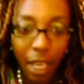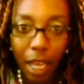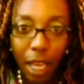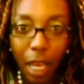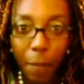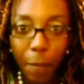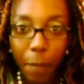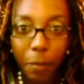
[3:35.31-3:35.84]

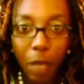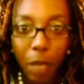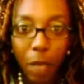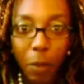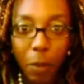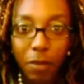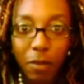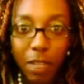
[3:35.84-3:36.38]
I'll
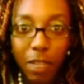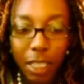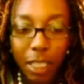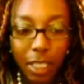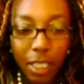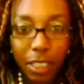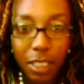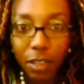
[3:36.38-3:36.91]
be reading
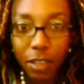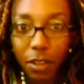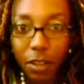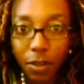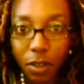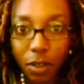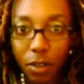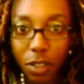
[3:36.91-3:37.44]
this in the near
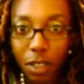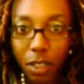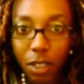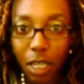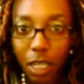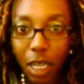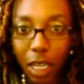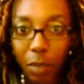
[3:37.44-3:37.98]
future
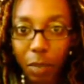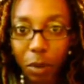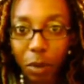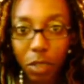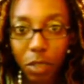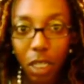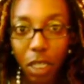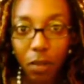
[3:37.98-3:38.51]
and
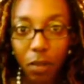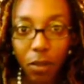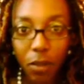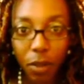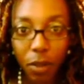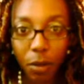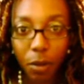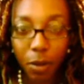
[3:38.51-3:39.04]
posting a
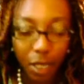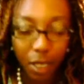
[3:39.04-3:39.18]
review.